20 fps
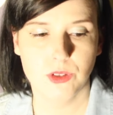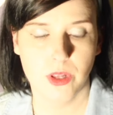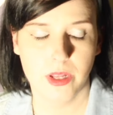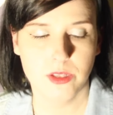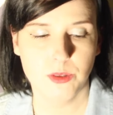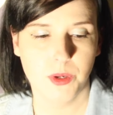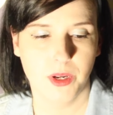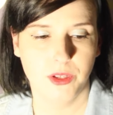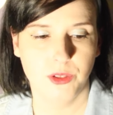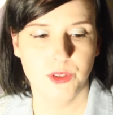
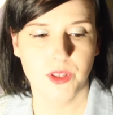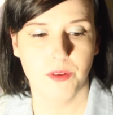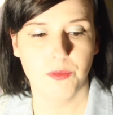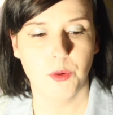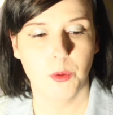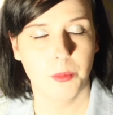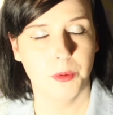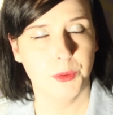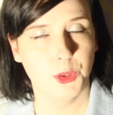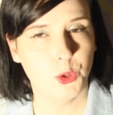that's what I use that
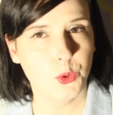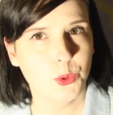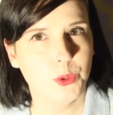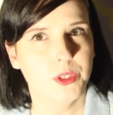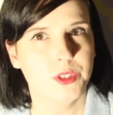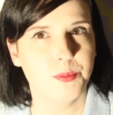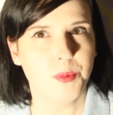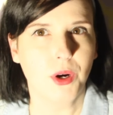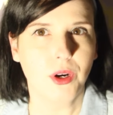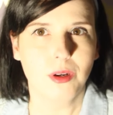for. But the
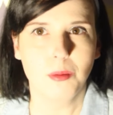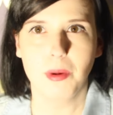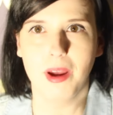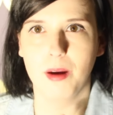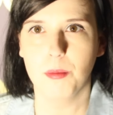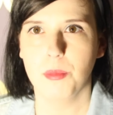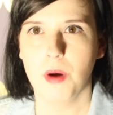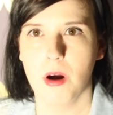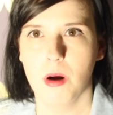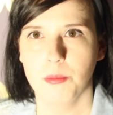coolest part
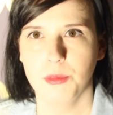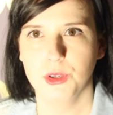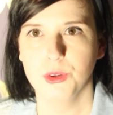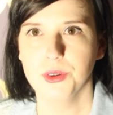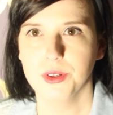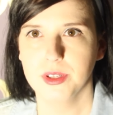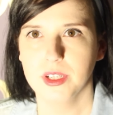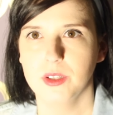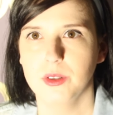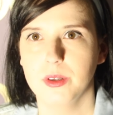about
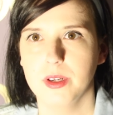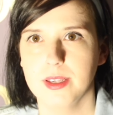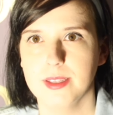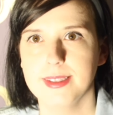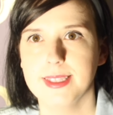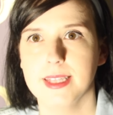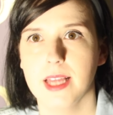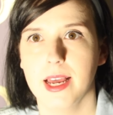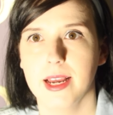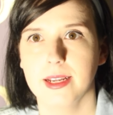Pomodoro
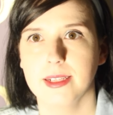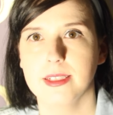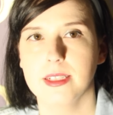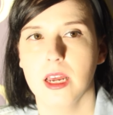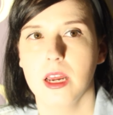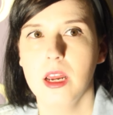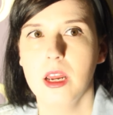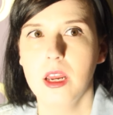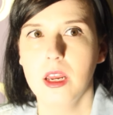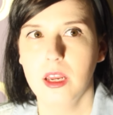is that
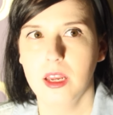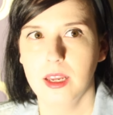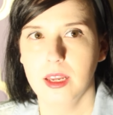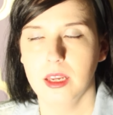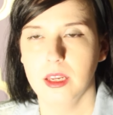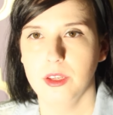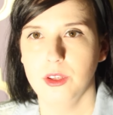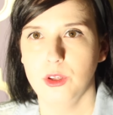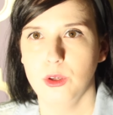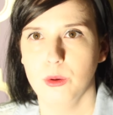
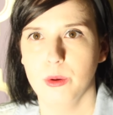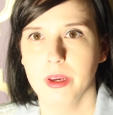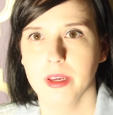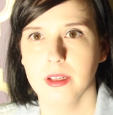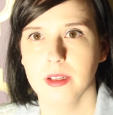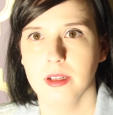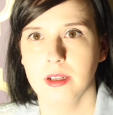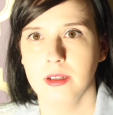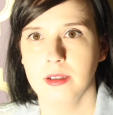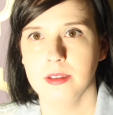you
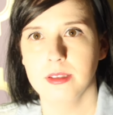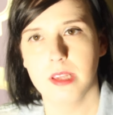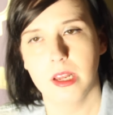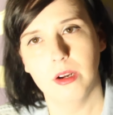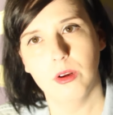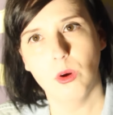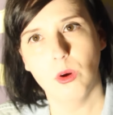can set